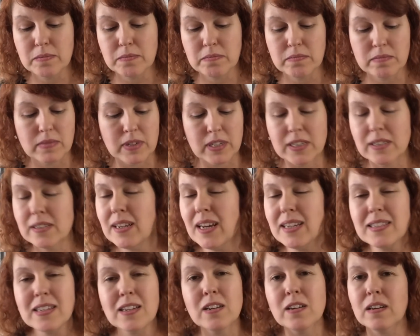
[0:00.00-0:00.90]
It
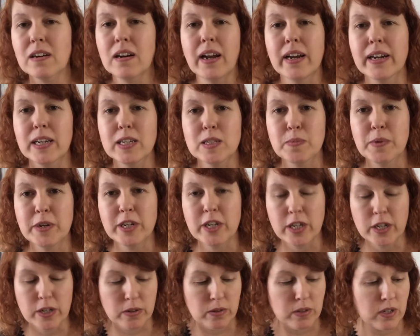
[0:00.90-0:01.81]
doesn't look like it's been
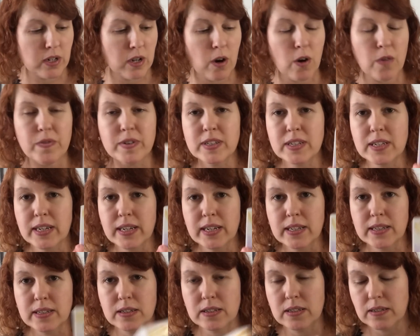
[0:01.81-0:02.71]
used. It obviously
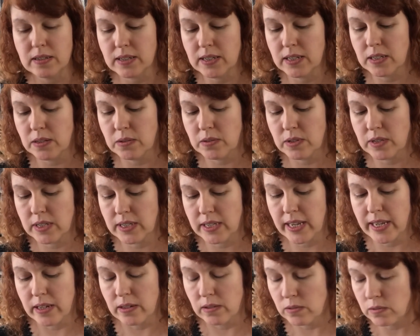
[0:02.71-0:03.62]
isn't still
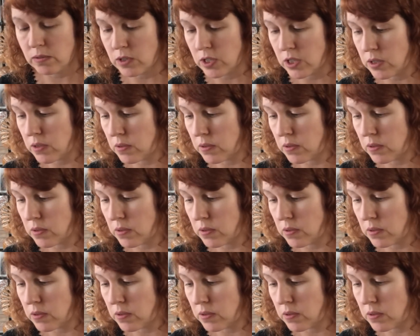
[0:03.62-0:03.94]
sealed.